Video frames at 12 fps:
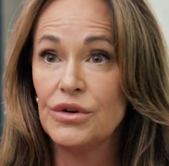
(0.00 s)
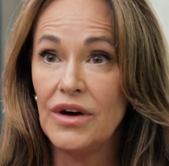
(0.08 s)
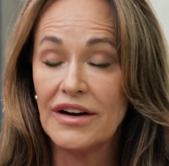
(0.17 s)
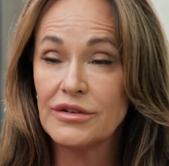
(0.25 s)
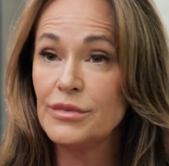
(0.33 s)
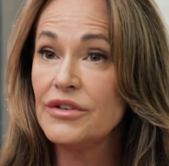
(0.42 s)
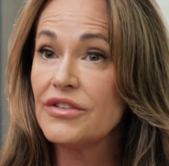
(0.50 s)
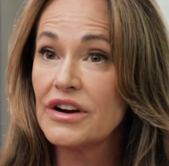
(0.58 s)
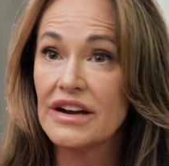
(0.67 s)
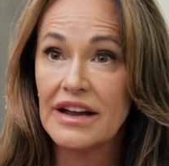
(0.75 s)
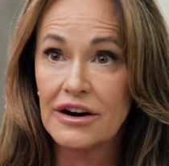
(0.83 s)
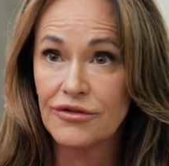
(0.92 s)
you have to be
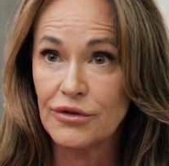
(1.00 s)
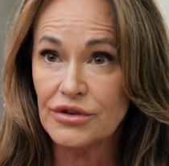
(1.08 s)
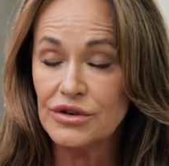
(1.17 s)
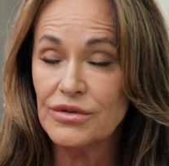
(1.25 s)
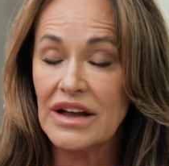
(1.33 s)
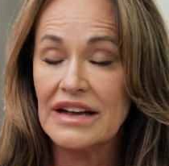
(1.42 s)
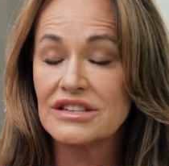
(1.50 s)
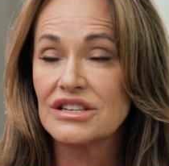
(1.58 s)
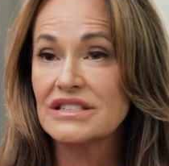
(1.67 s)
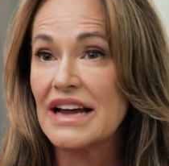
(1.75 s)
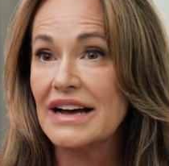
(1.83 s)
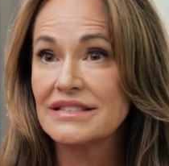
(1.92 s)
very careful. You can't
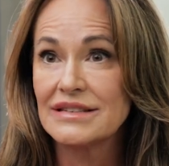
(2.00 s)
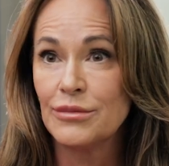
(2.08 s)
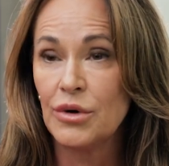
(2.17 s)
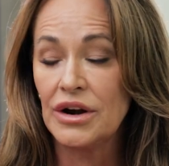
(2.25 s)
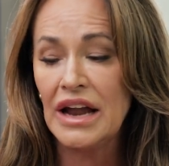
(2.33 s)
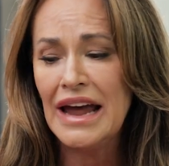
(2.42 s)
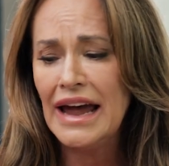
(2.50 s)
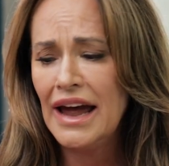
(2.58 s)
just ask someone,